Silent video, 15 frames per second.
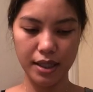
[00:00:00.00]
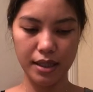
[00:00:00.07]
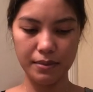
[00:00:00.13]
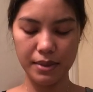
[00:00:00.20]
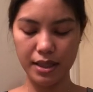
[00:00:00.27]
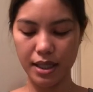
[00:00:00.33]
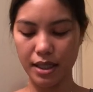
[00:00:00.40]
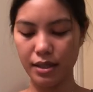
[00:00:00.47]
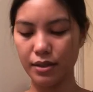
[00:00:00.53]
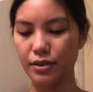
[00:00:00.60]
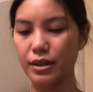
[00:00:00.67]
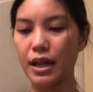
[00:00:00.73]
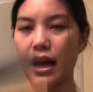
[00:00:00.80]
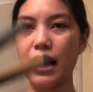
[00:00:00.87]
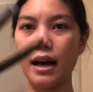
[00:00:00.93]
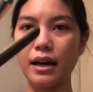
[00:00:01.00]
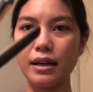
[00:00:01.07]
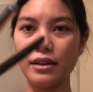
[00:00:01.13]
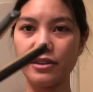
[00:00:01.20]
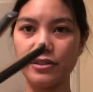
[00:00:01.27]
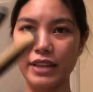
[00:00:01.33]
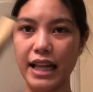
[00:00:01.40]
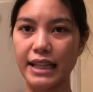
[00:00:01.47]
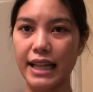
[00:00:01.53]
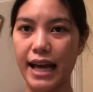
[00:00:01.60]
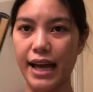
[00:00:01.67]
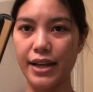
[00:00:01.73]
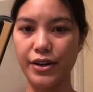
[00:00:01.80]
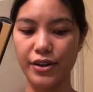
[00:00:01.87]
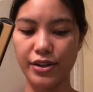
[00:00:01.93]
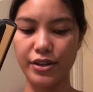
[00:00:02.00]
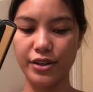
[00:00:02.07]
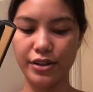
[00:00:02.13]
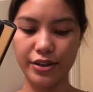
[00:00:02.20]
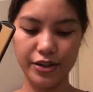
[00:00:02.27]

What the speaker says: gamitan ko ng flat iron.